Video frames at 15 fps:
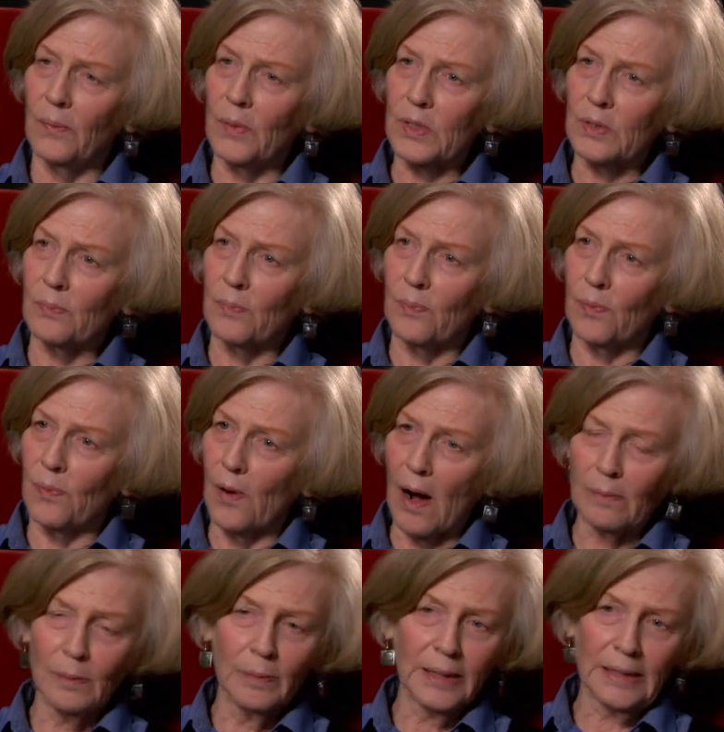was
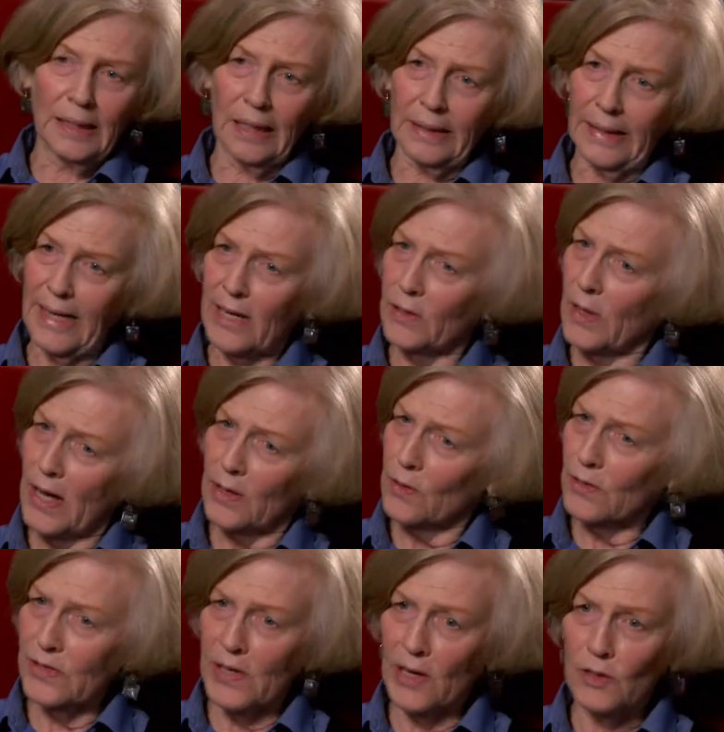probably not a
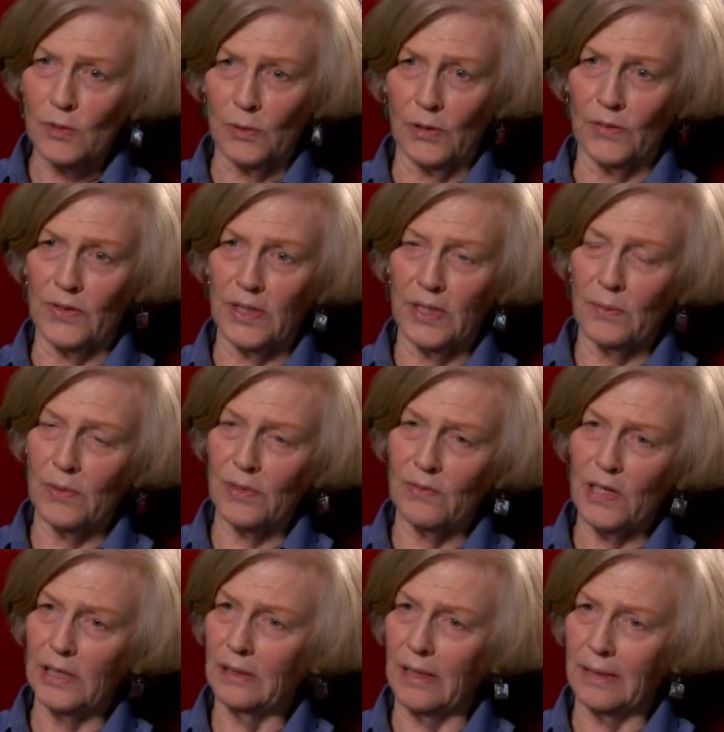heterosexual, that it was
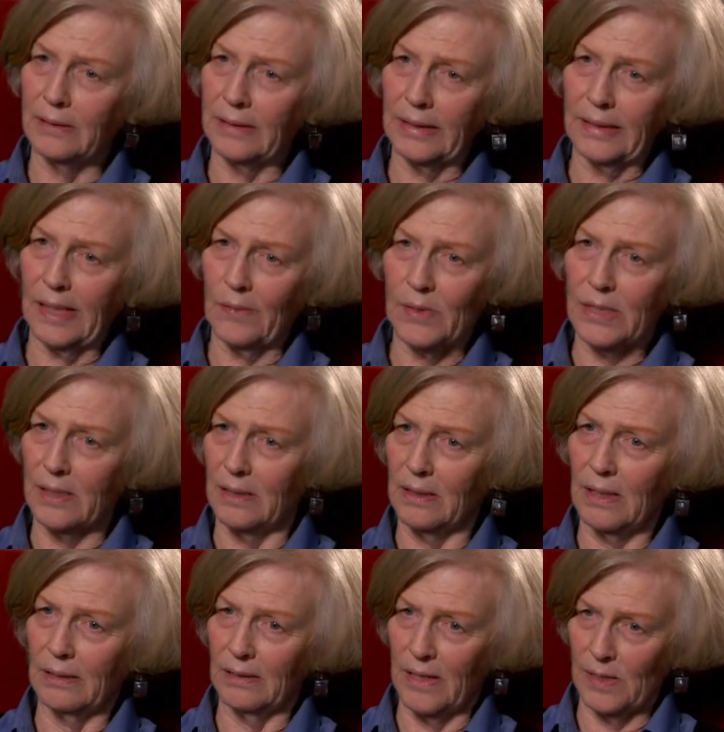very likely that I was
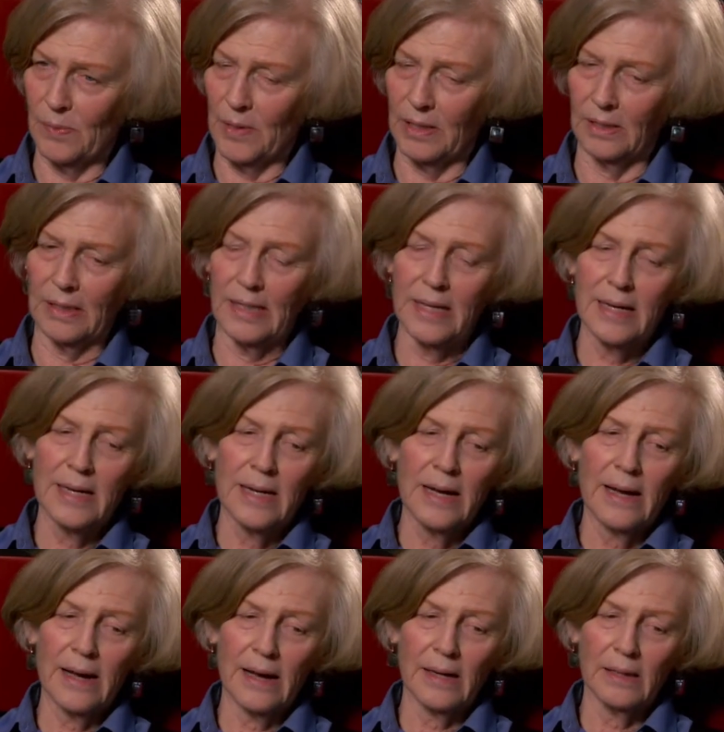a lesbian.
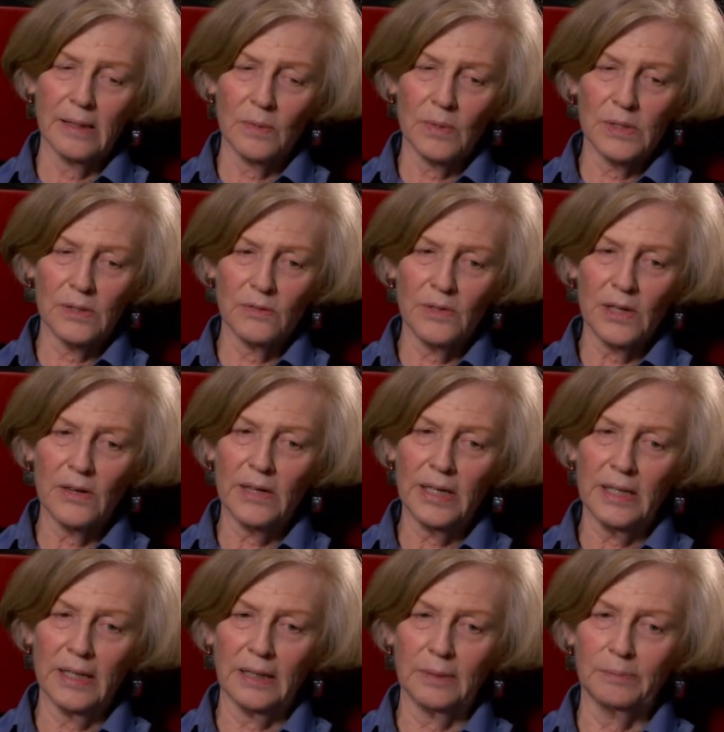And it was a
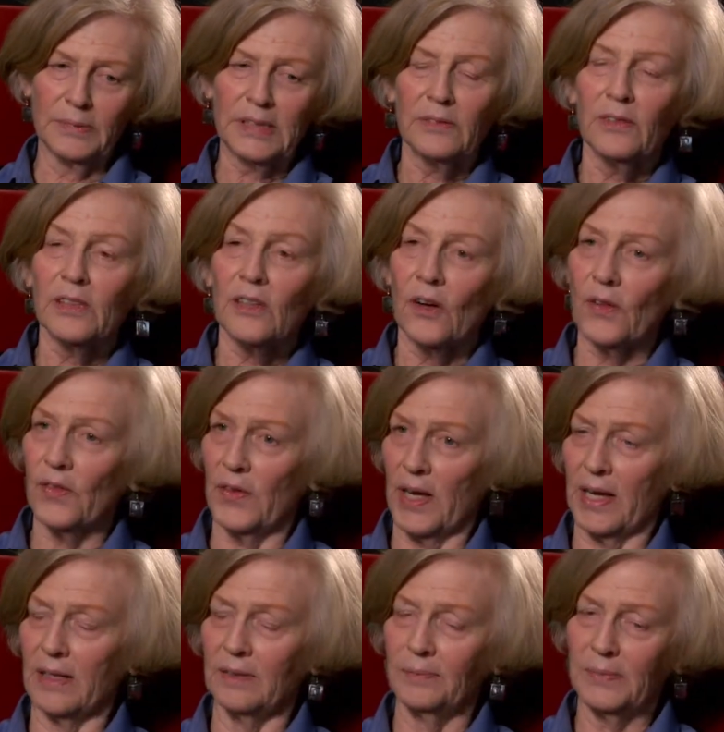very difficult
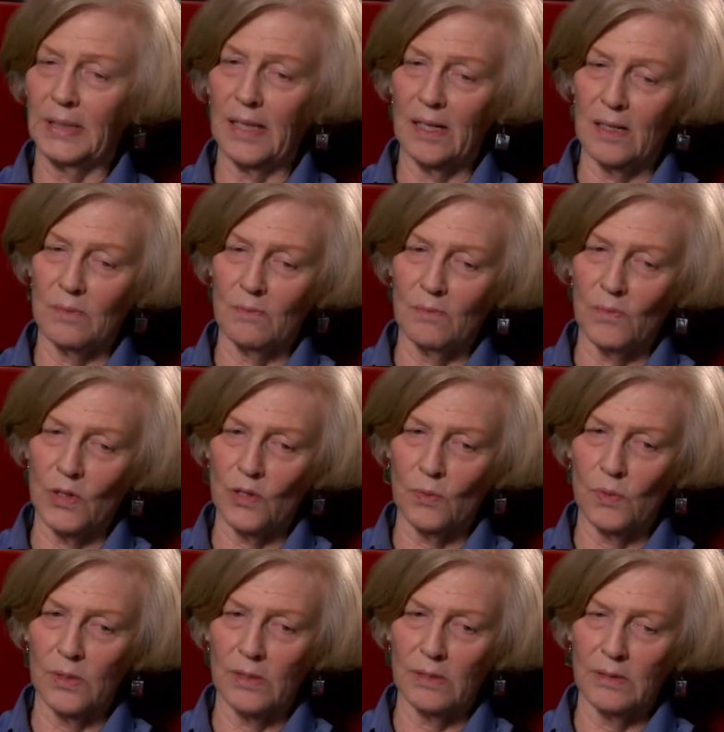thing, which
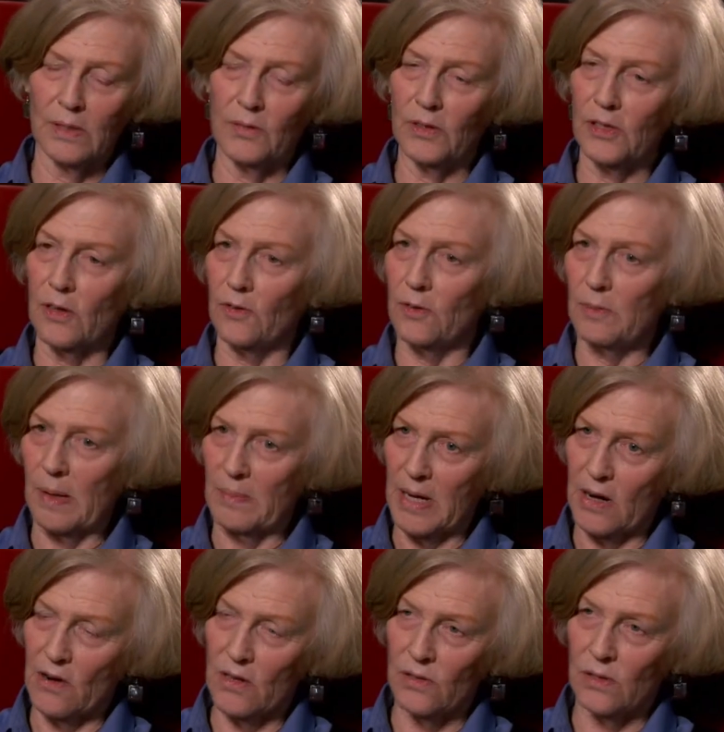was difficult for my
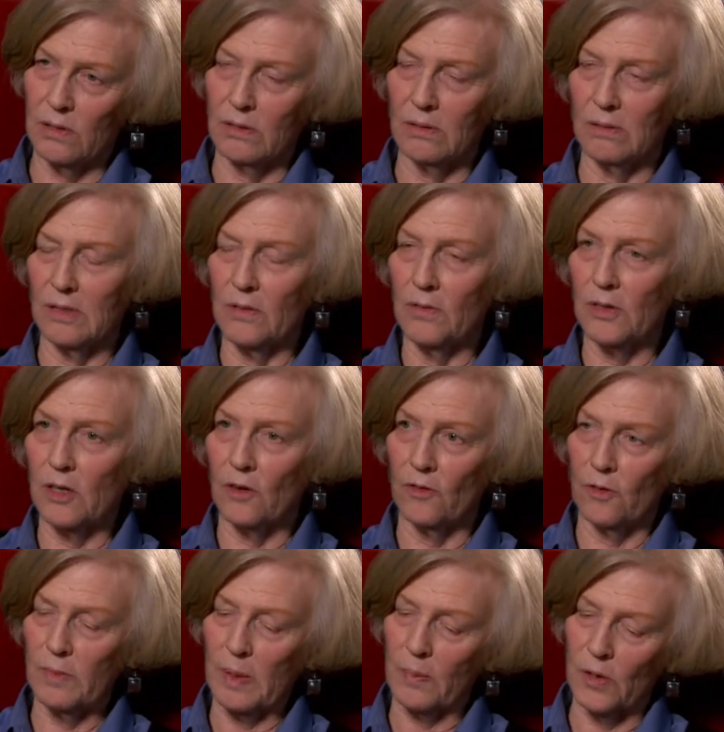marriage and difficult
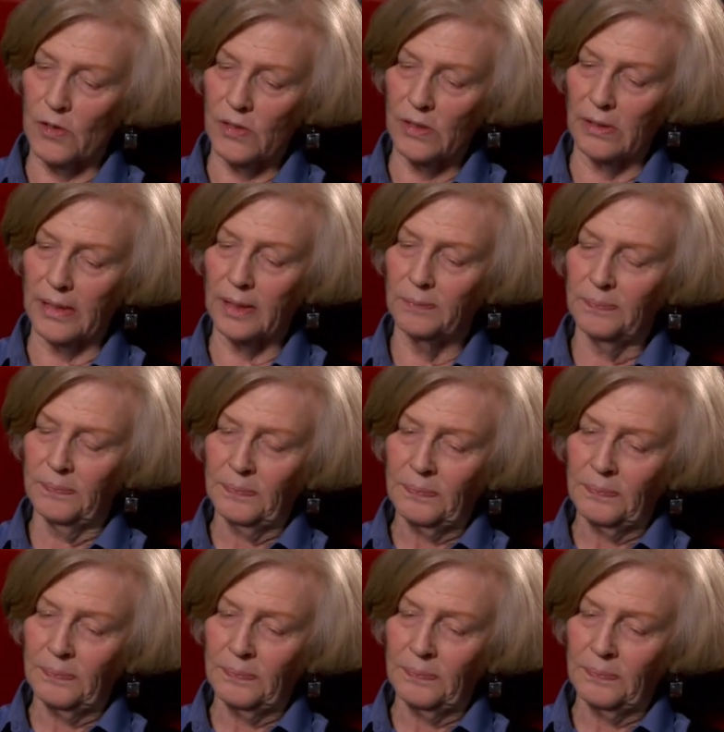for me personally.